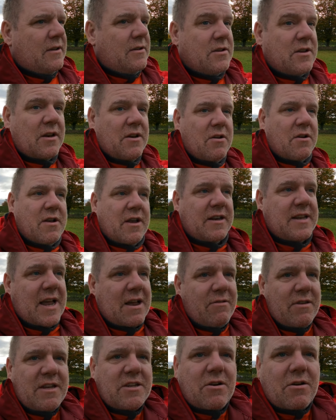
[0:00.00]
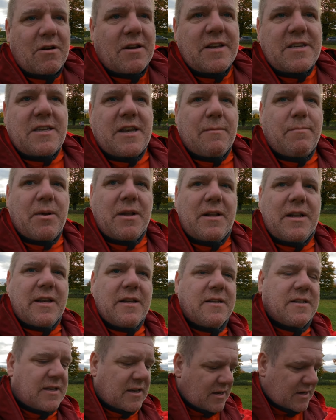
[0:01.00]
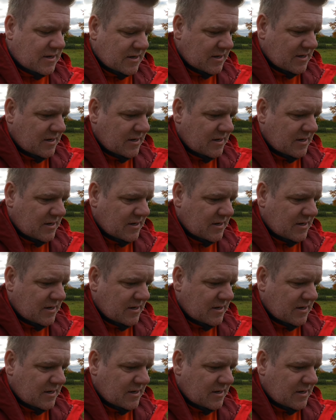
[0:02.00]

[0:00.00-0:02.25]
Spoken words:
Who's going to knock it down? These are all listed buildings.